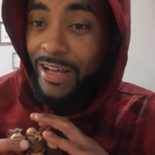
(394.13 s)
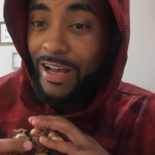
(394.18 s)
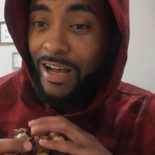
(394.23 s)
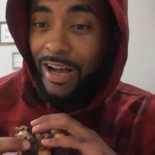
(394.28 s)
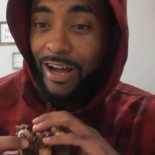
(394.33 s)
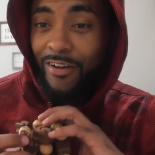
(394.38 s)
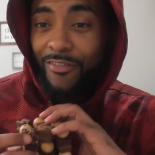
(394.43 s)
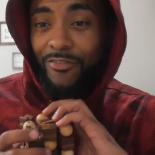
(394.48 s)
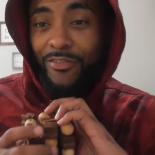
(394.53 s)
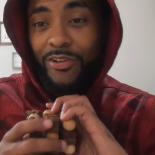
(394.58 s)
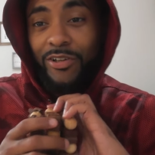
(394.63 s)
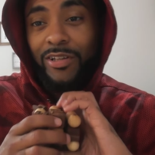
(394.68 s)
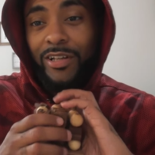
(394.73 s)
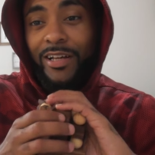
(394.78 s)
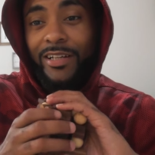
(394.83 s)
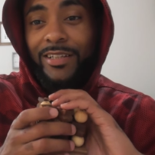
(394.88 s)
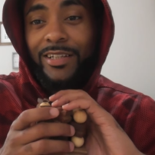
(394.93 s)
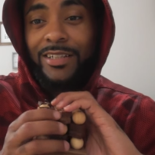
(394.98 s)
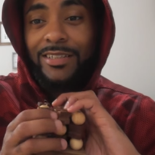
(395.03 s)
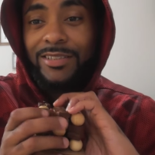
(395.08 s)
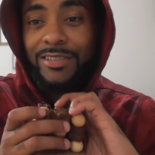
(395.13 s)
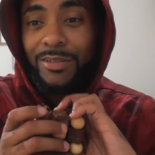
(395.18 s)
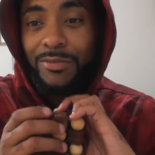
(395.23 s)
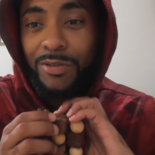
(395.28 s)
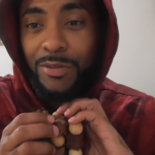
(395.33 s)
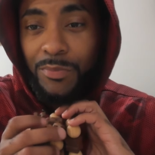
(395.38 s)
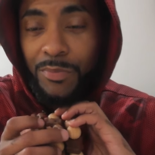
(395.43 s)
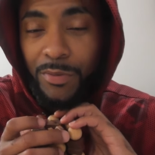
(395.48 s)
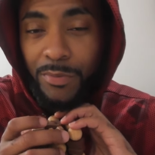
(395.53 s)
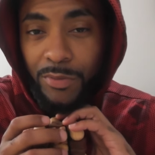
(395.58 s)
I feel like that's something
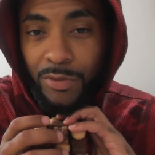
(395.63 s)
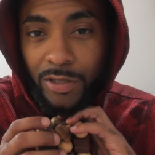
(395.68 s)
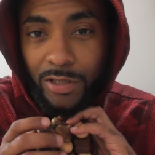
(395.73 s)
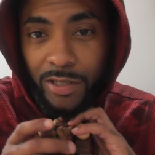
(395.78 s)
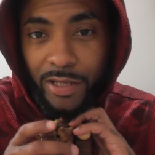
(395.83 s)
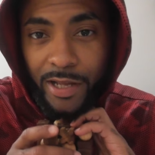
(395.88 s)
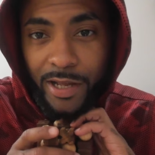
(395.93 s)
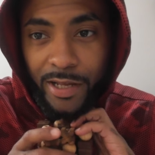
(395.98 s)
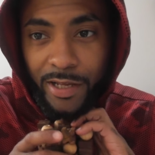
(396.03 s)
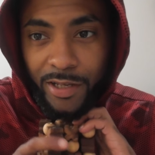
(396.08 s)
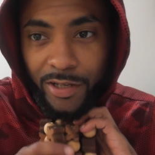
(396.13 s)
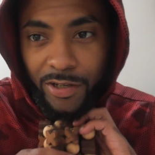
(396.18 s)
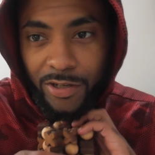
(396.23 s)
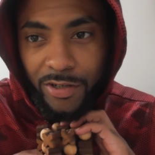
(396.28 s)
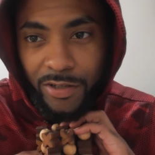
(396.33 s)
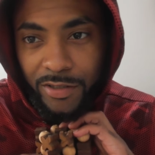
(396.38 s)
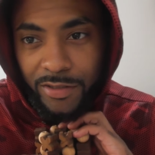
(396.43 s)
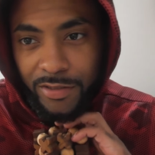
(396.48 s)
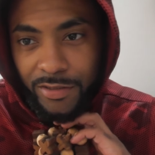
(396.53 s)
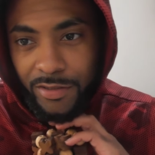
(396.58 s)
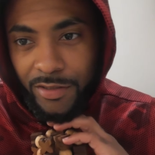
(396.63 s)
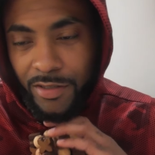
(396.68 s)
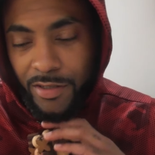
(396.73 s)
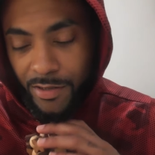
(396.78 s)
people are lacking on.